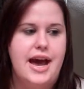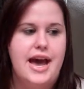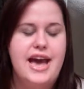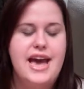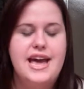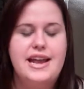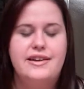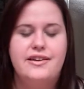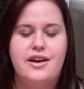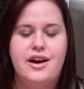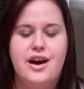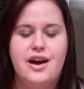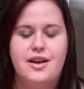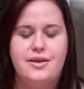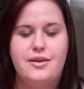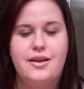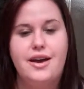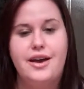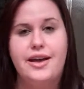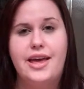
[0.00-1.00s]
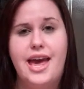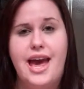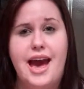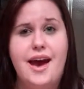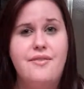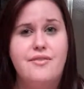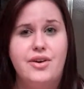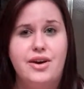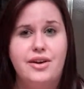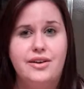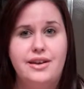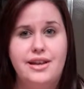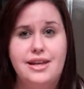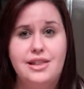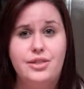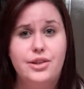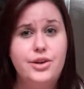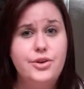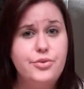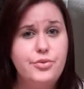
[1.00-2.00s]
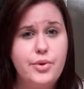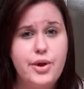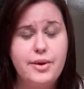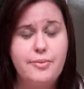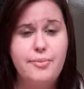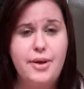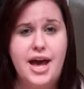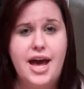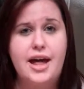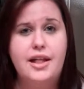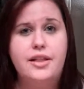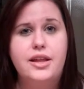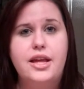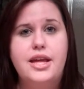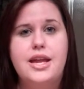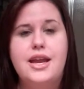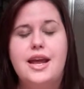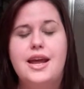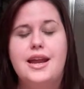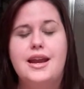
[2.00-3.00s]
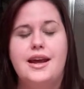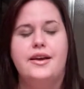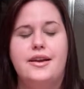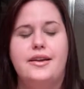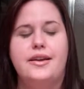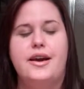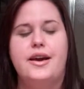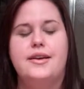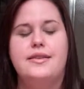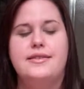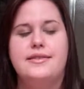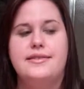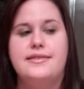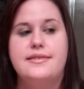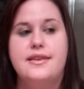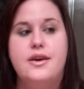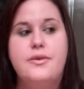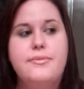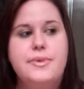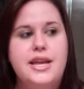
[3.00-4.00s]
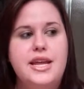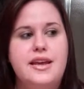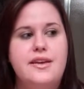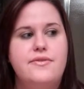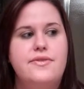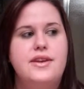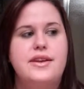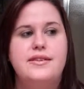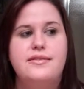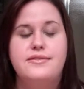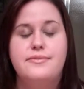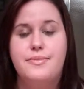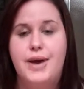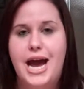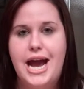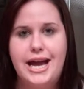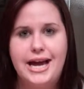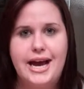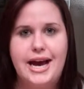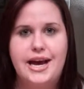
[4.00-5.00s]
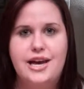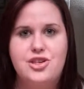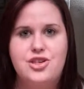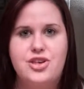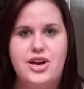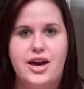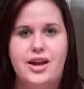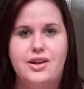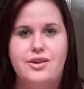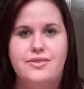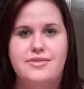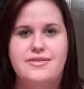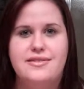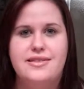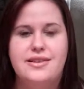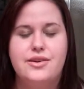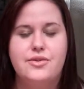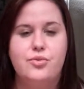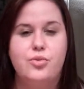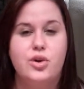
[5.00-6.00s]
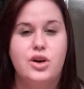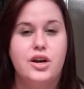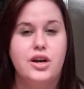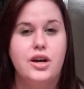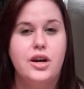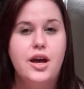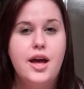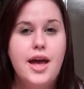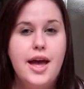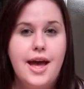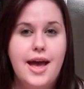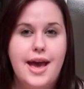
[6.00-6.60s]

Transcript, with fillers: I had gotten a Kat Von D Ludwig palette and I'd gotten so many of these MAC eyeshadows that were